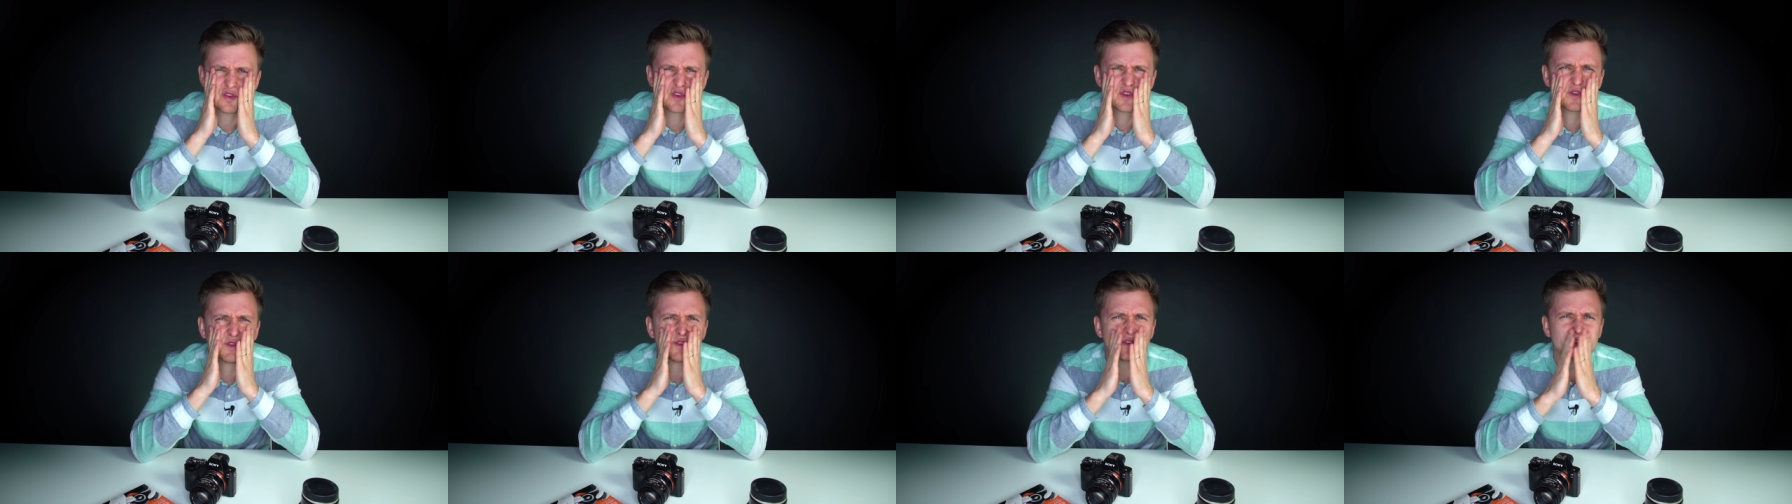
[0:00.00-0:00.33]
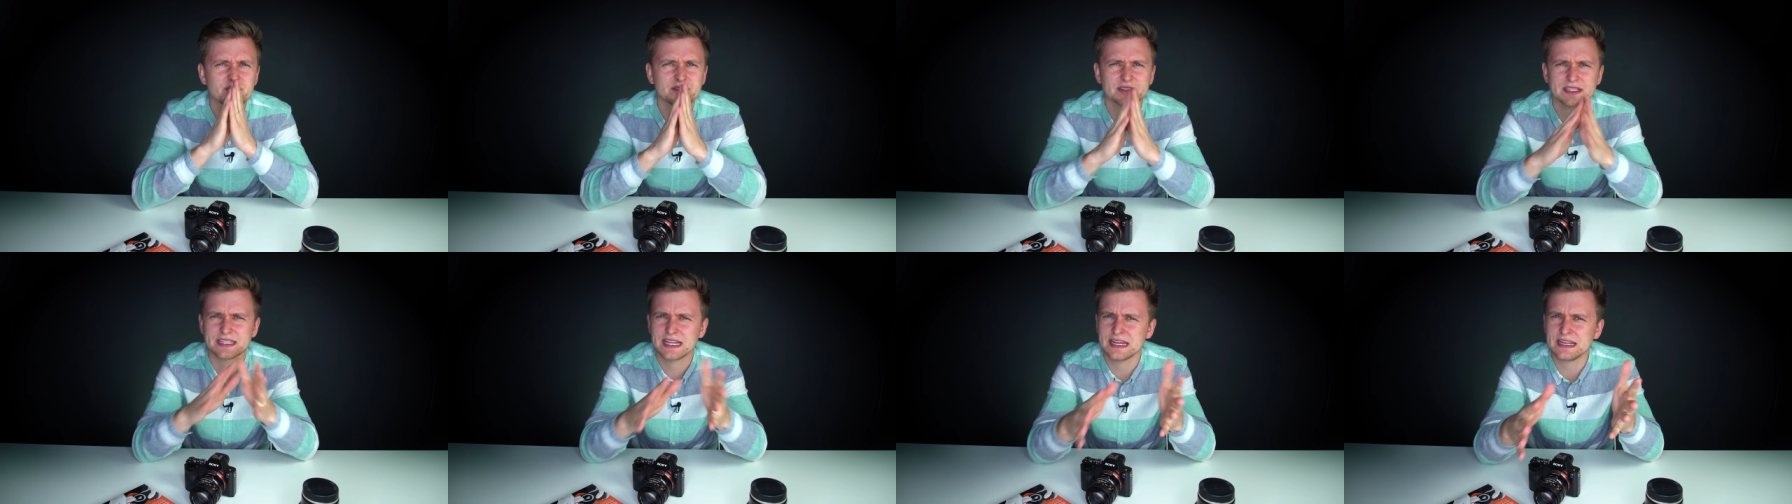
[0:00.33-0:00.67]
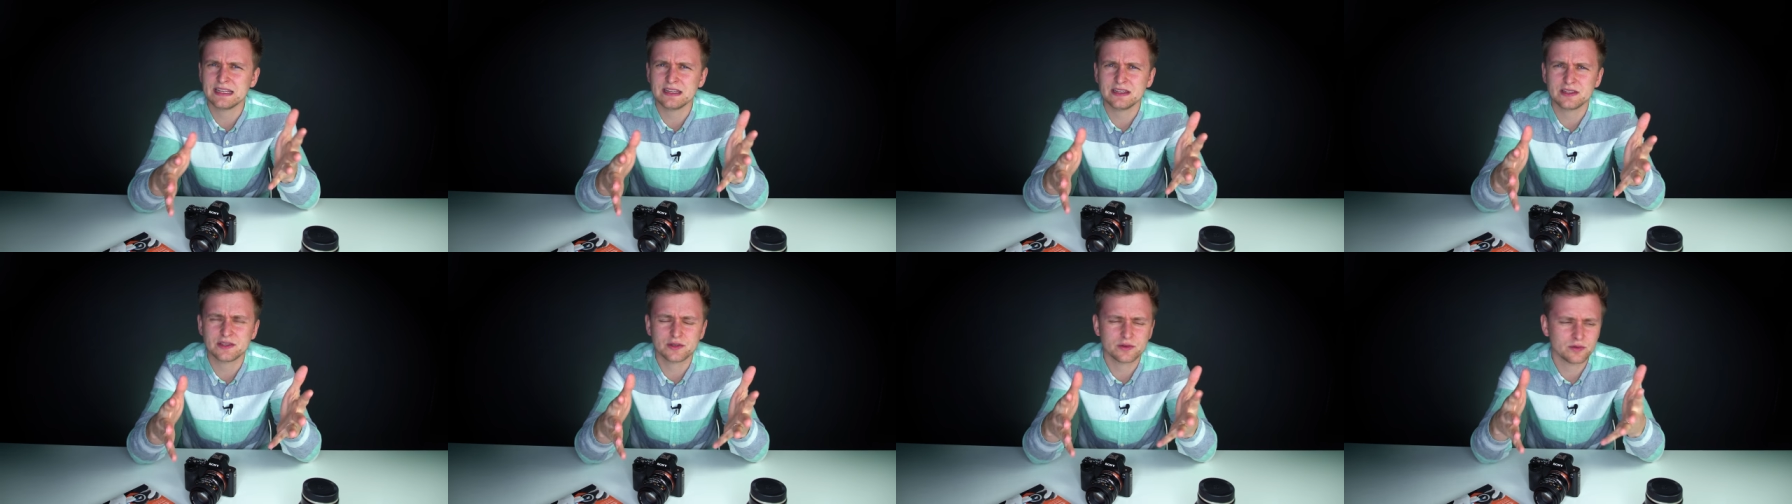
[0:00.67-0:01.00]
Who do you
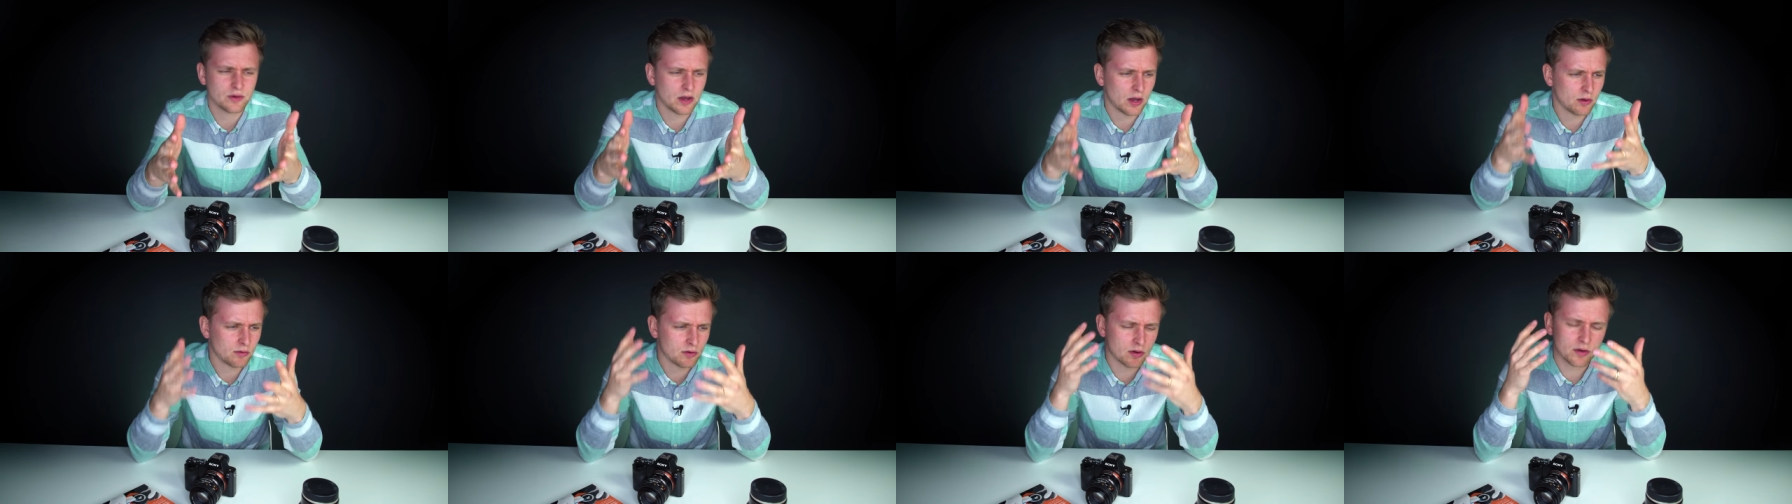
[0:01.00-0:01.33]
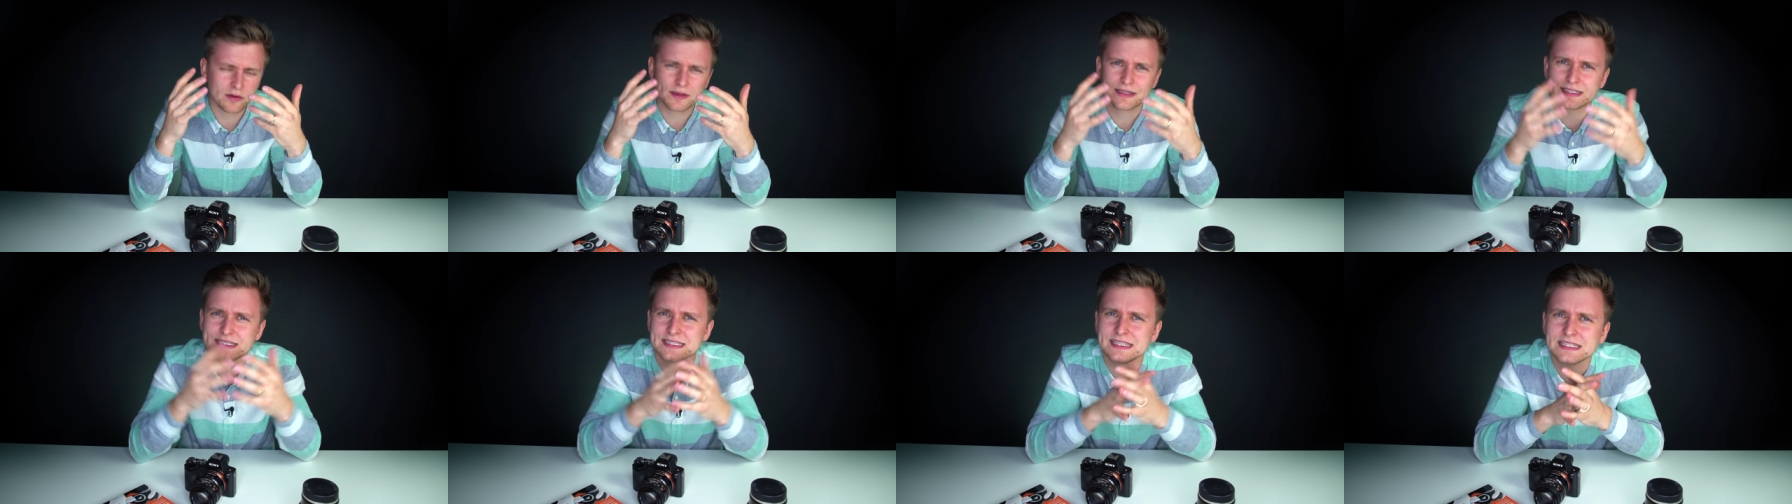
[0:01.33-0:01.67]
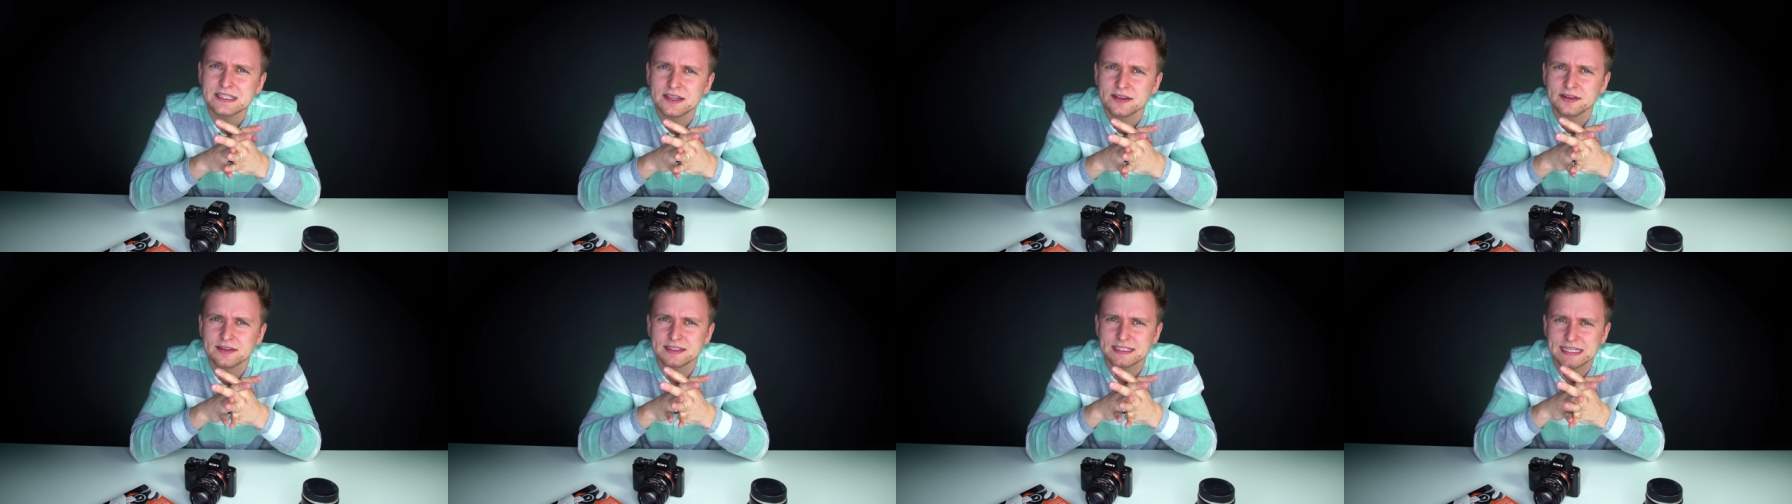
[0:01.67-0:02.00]
send it to? How long is this
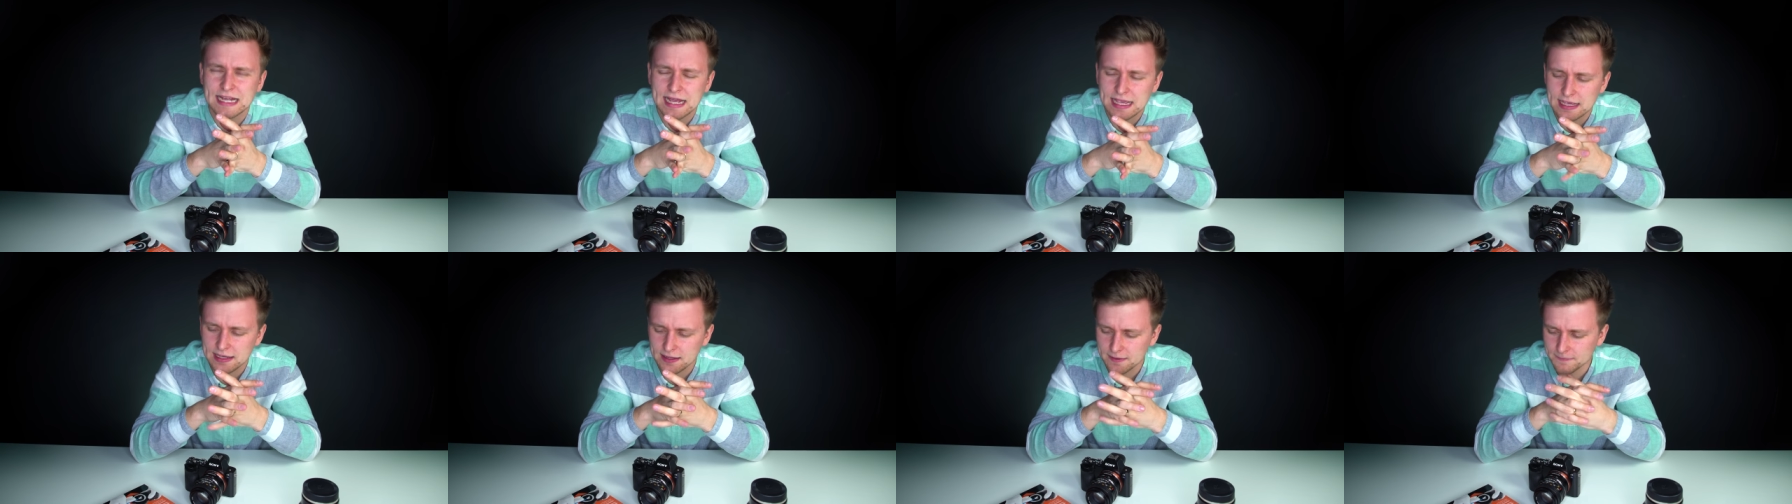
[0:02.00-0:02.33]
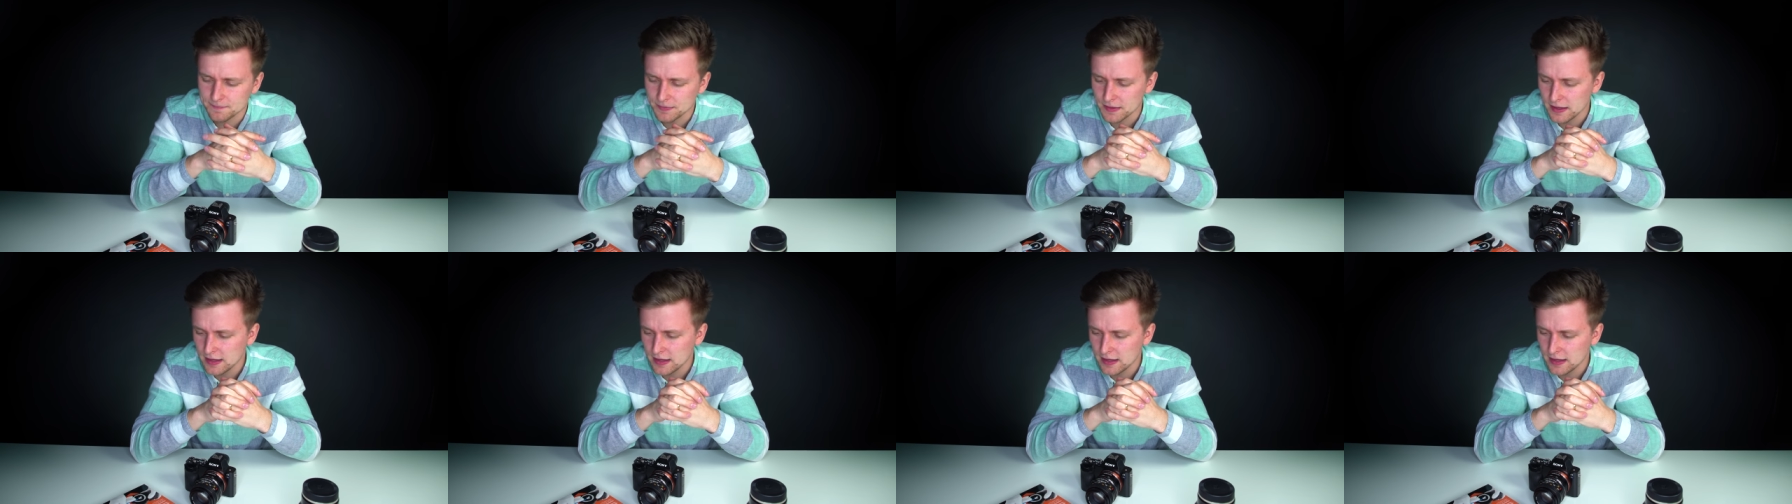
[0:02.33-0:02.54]
gonna take?